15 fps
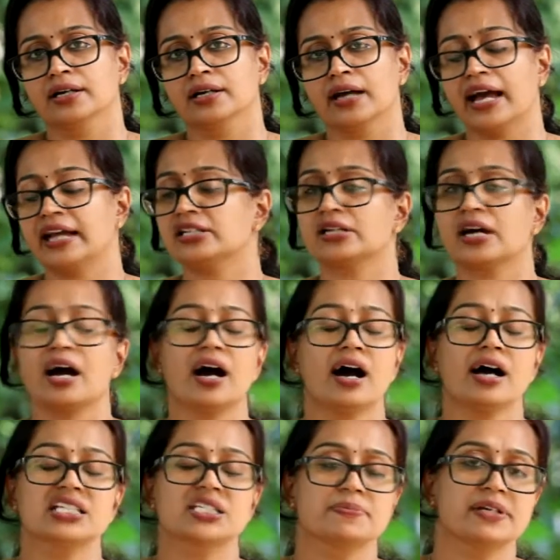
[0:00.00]
And her
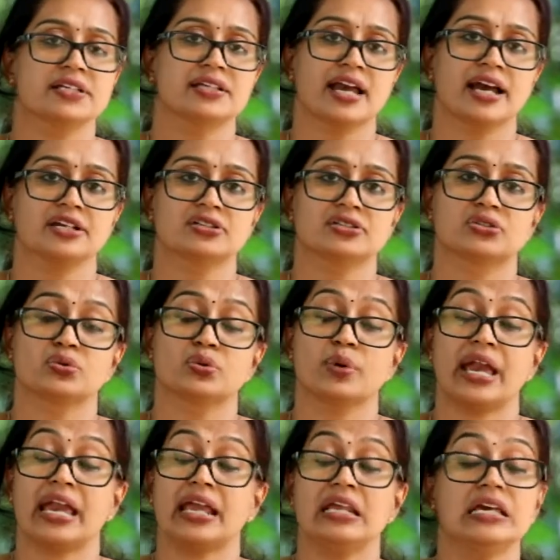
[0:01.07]
husband can do
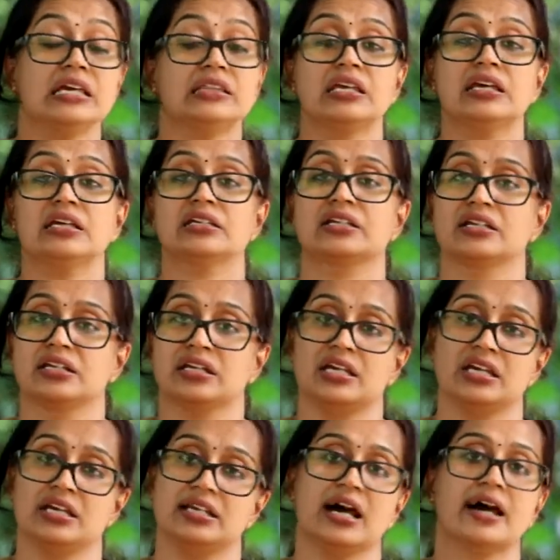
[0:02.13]
anything
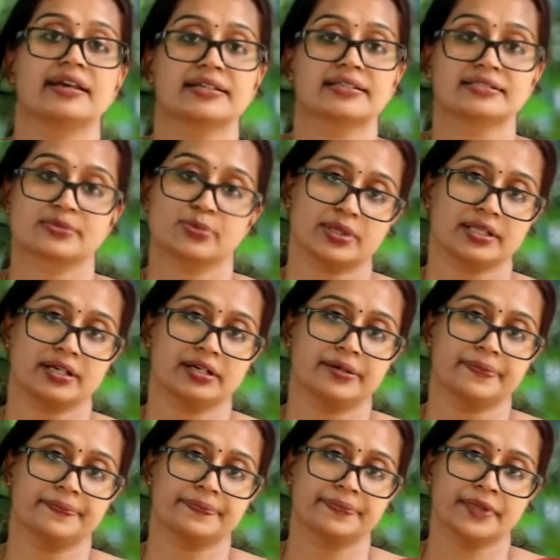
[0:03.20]
he likes with her.
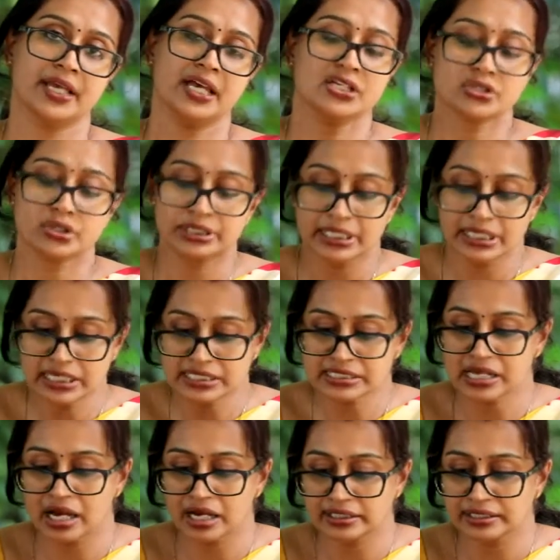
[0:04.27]
So
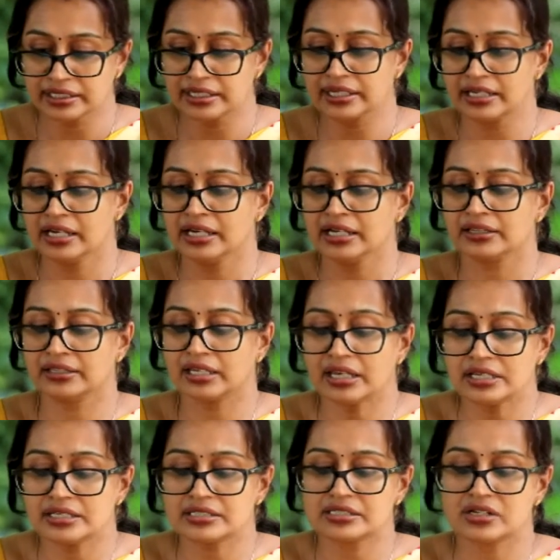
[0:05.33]
these are the
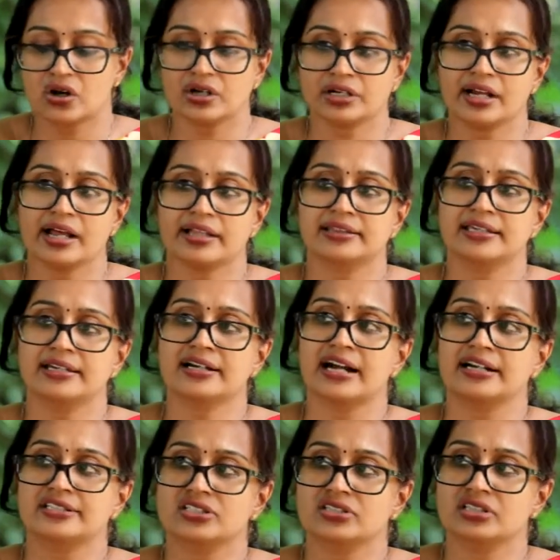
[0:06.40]
things, or
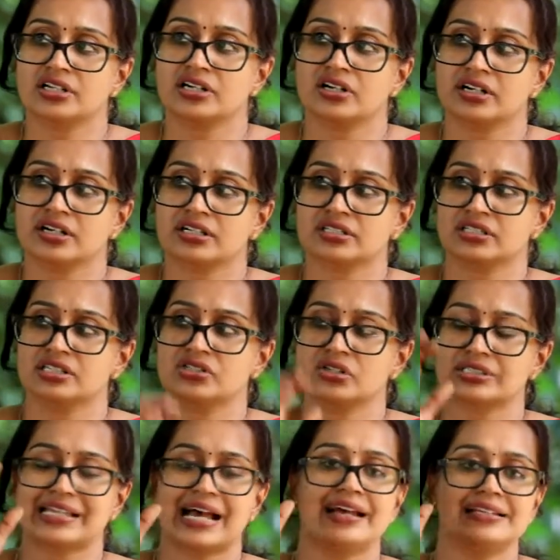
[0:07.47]
the
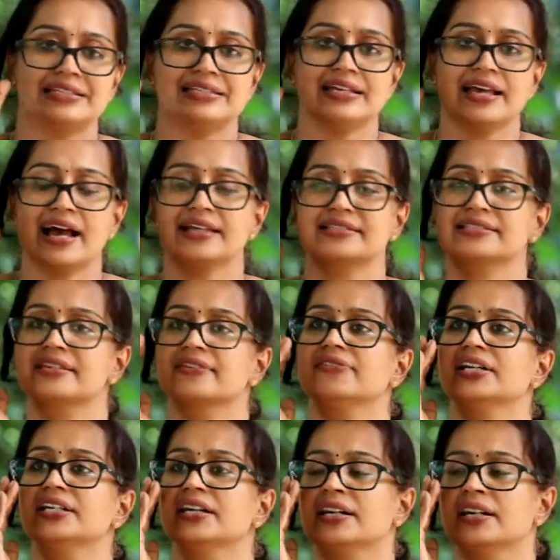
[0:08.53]
society has
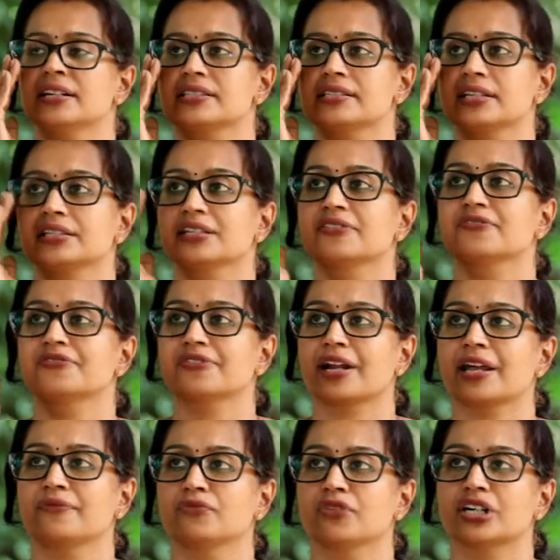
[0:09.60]
given her certain
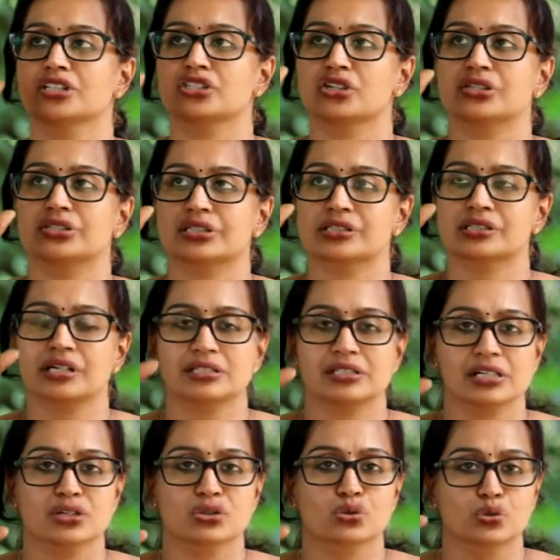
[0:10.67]
frameworks, so it's
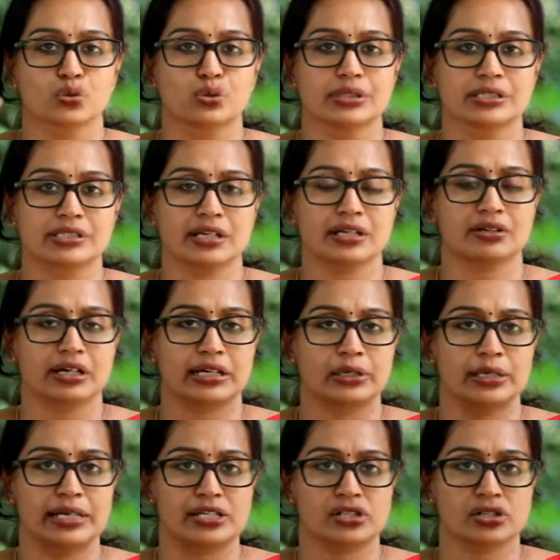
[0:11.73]
certain rules and
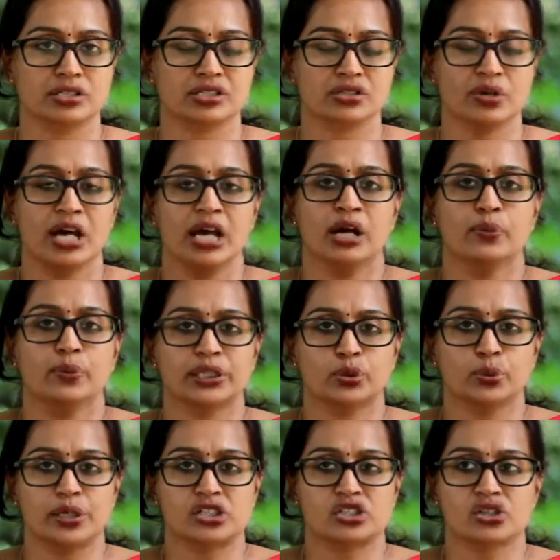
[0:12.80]
regulations with
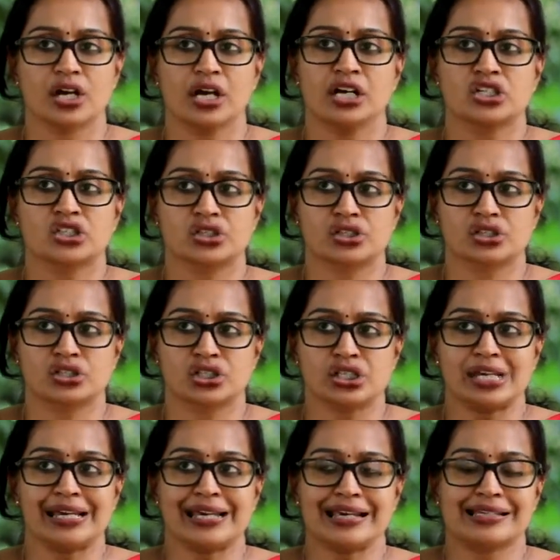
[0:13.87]
which
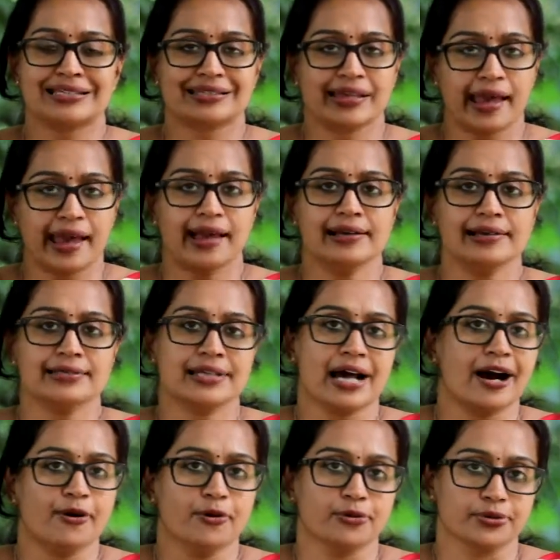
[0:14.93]
she is held
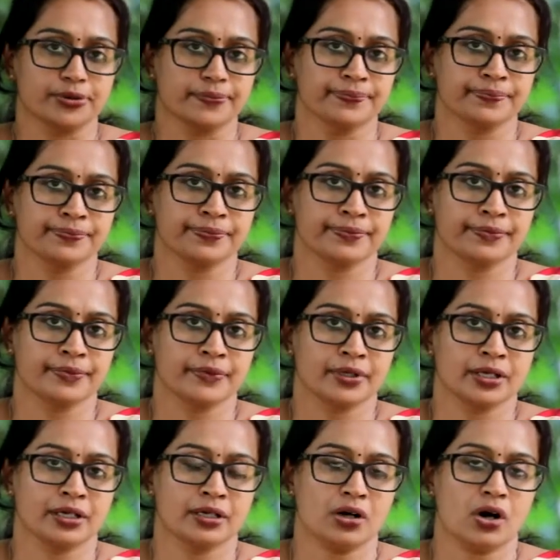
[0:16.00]
down
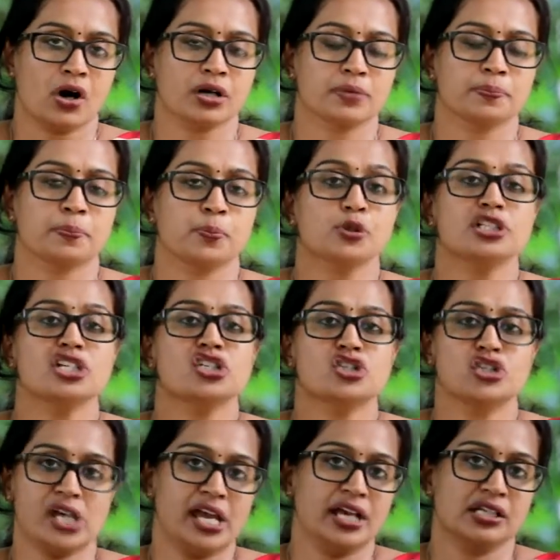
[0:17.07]
or put in
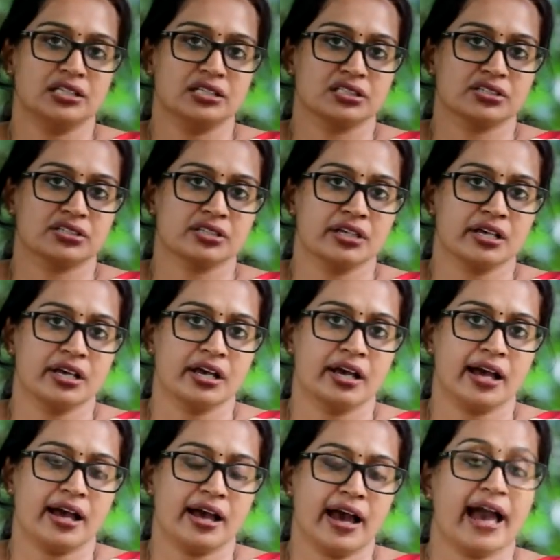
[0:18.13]
chains
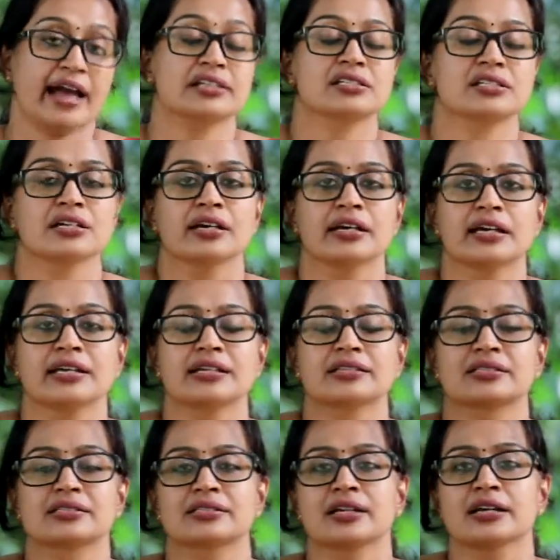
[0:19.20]
and
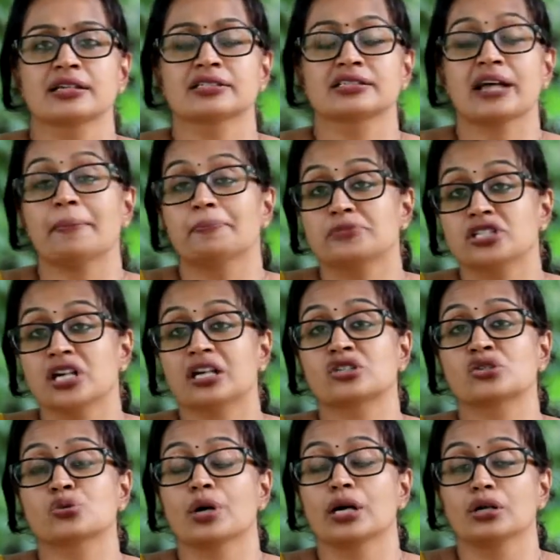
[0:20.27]
is
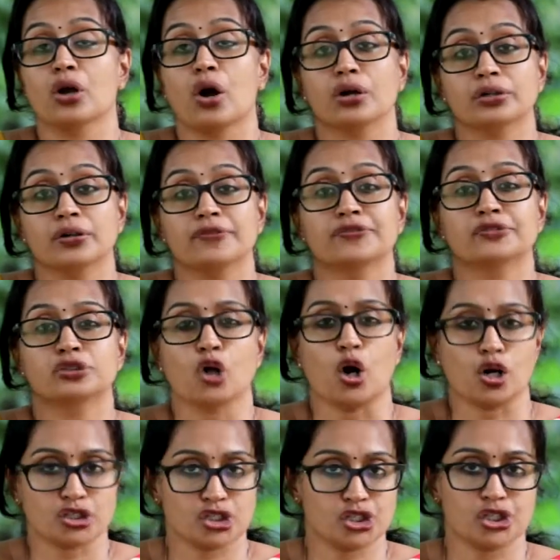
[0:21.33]
subject to a lot of
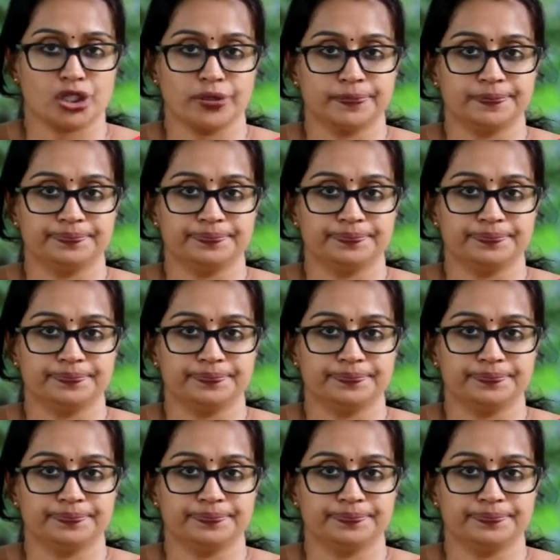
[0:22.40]
torture.